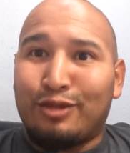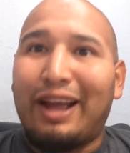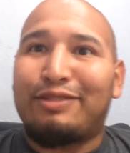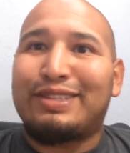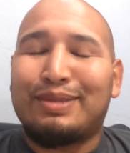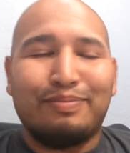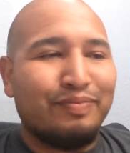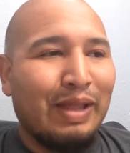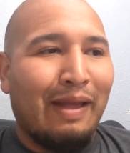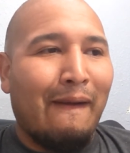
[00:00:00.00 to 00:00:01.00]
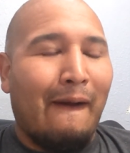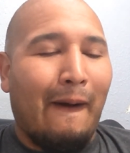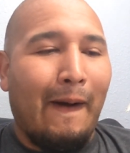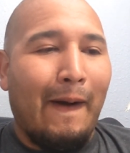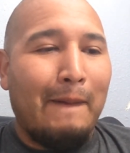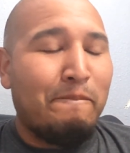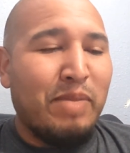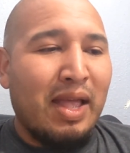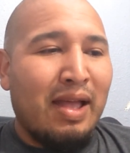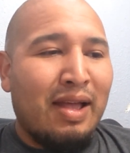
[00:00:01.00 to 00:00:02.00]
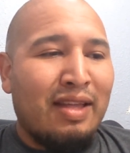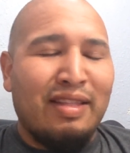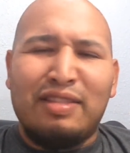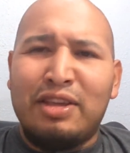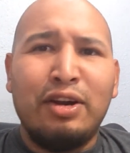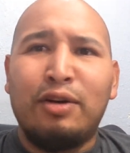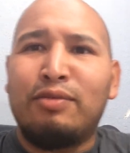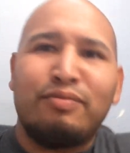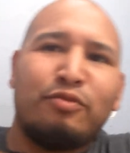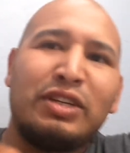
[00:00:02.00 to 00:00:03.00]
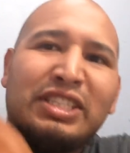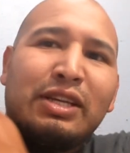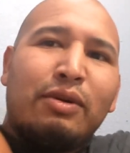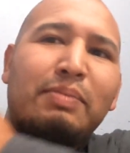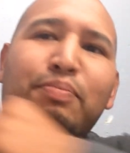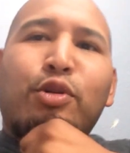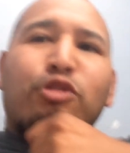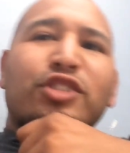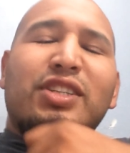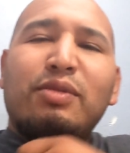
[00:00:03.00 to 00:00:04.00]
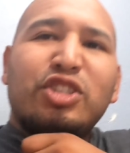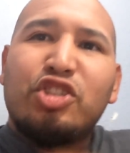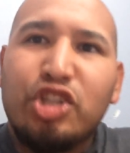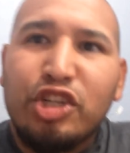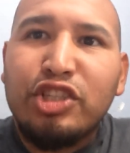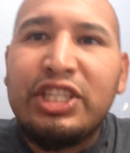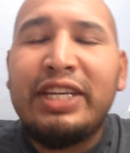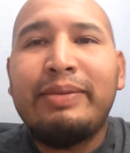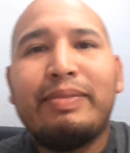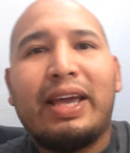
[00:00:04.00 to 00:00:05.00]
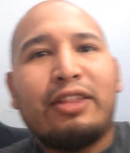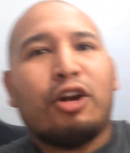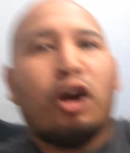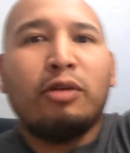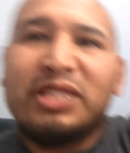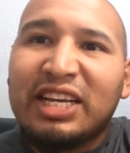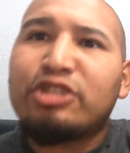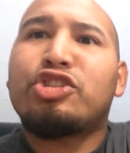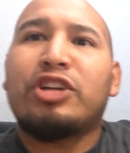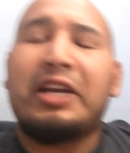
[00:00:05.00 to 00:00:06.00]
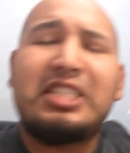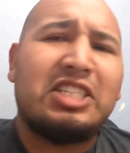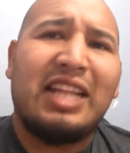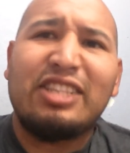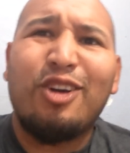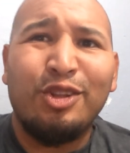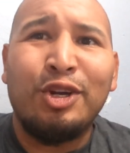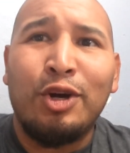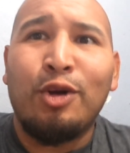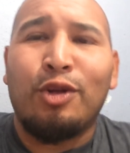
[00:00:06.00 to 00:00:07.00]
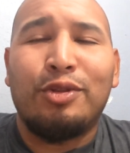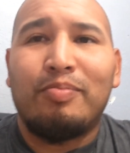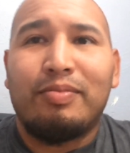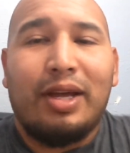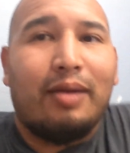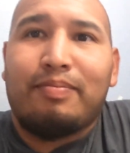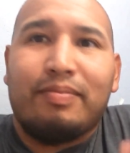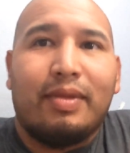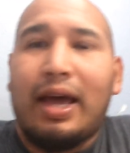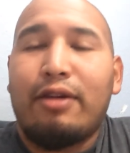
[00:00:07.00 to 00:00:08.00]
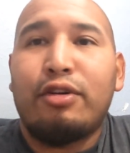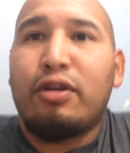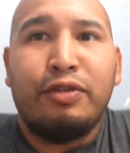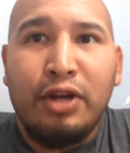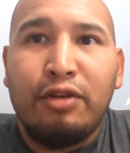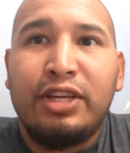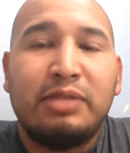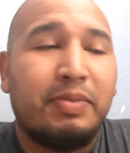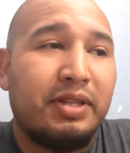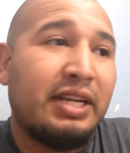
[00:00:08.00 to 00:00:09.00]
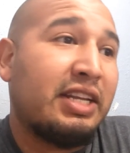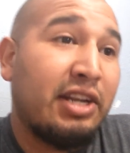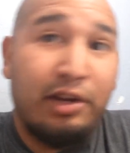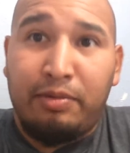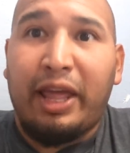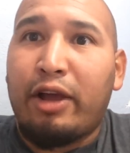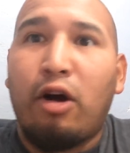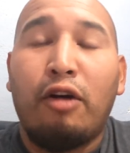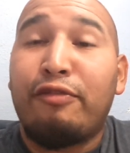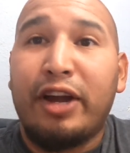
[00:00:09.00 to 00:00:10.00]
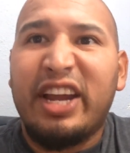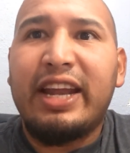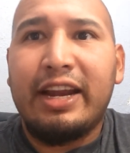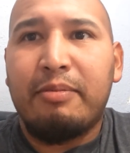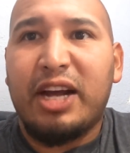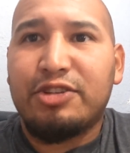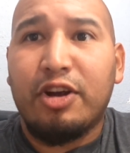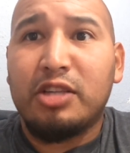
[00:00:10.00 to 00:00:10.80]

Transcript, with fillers: refs um, you know, when someone pulls someone's jersey and their arm is outstretched, that's called the hold. Um, I don't know if you know this, but they did it like all fucking day to Maxx